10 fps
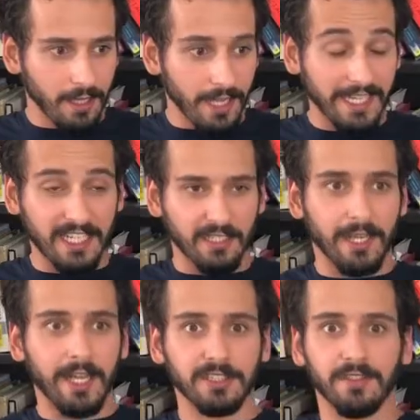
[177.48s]
a
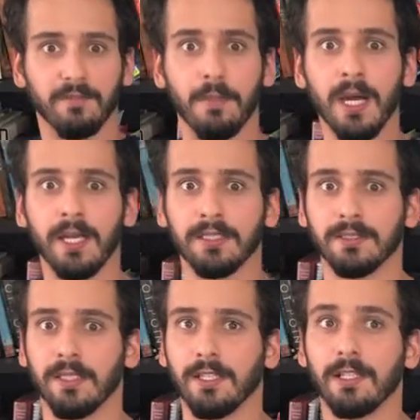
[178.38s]
clash of
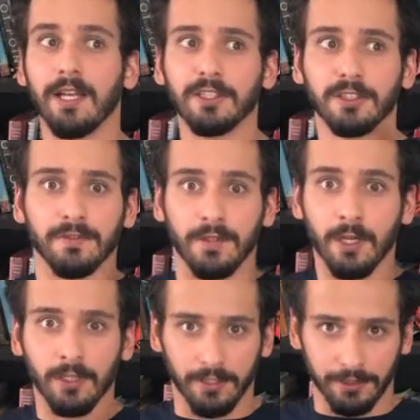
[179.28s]
minds and clash of
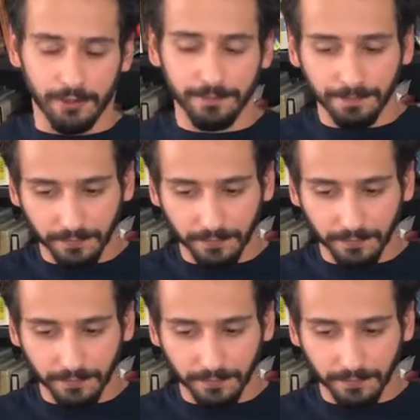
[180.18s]
knowledge.